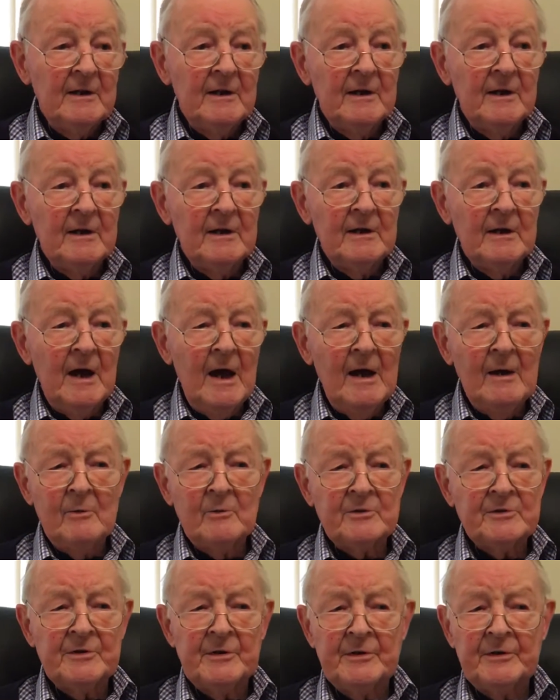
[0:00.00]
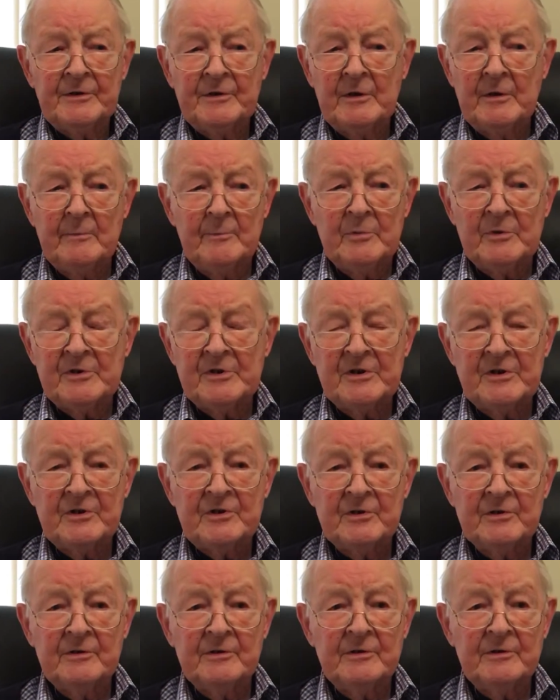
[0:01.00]
I was not in a
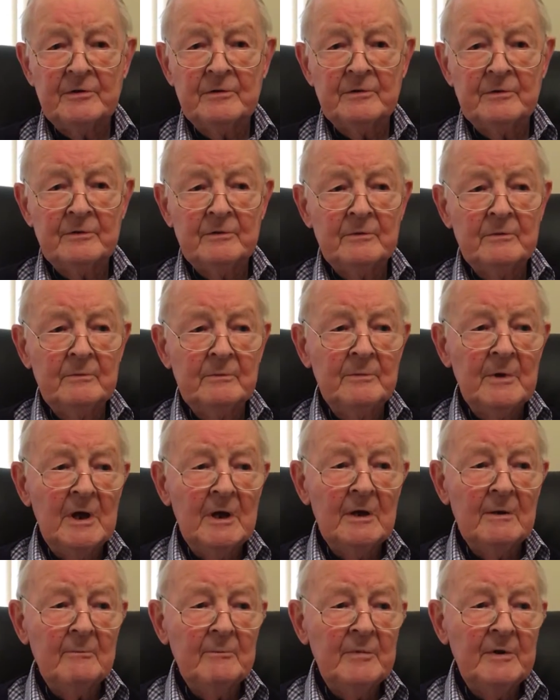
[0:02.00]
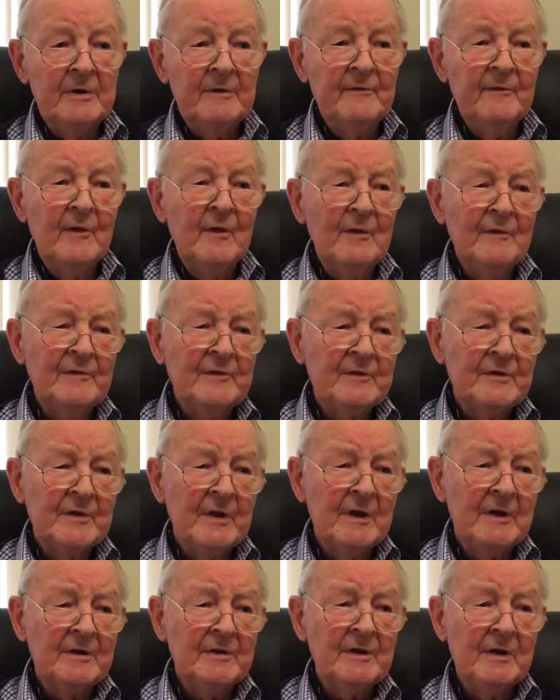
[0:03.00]
position to be involved at
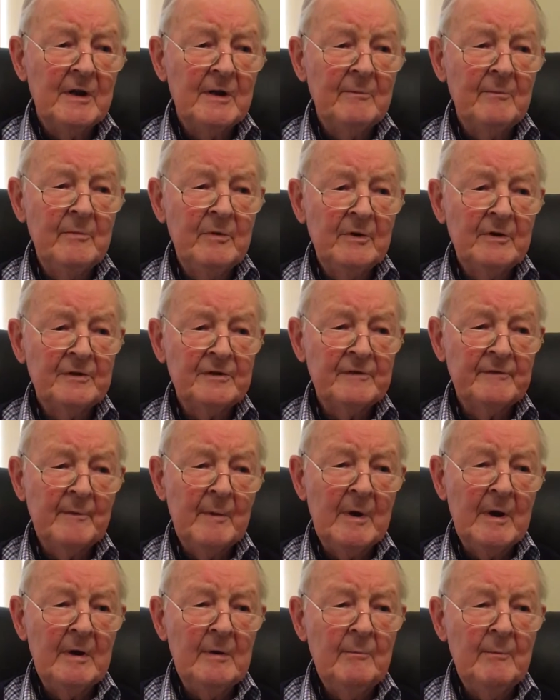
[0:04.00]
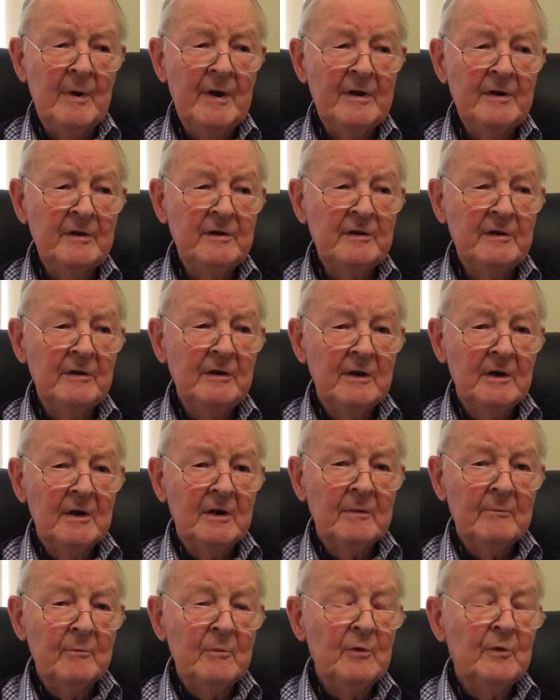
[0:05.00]
that time because of my impending
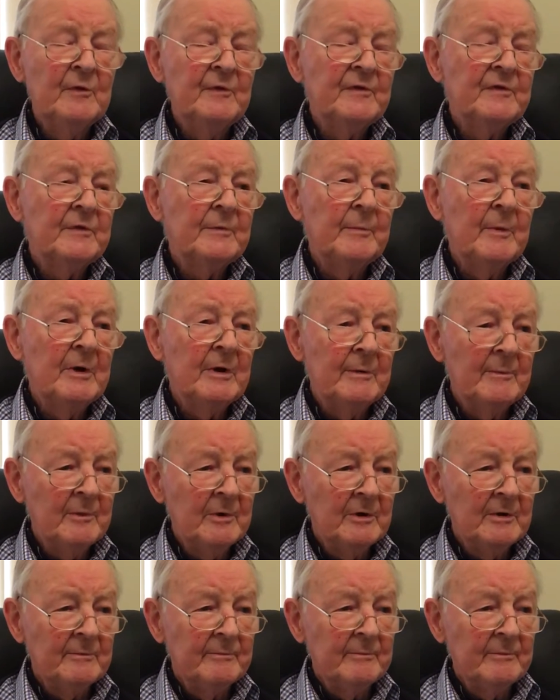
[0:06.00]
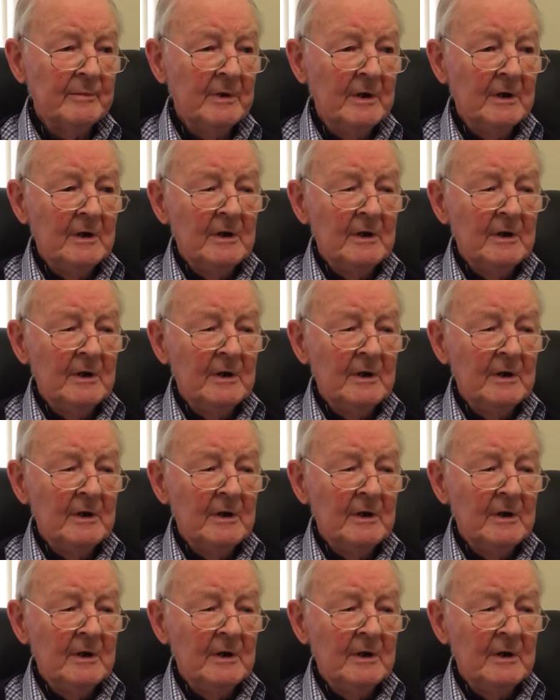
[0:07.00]
move to Birmingham.